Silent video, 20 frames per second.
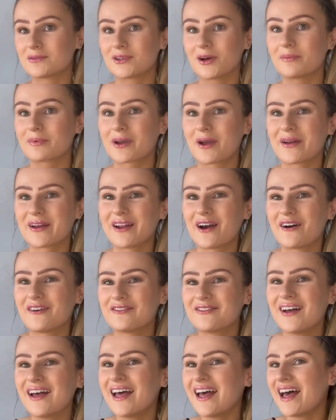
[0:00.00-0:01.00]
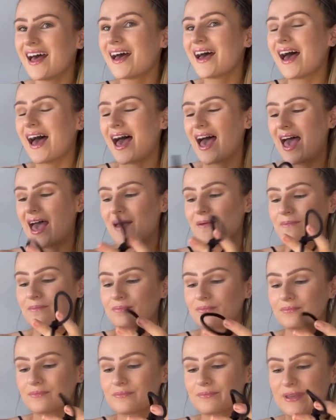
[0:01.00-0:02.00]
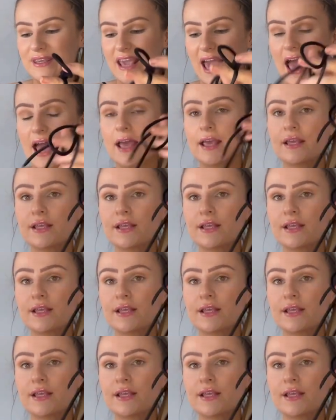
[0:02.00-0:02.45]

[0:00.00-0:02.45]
going off um, but yeah,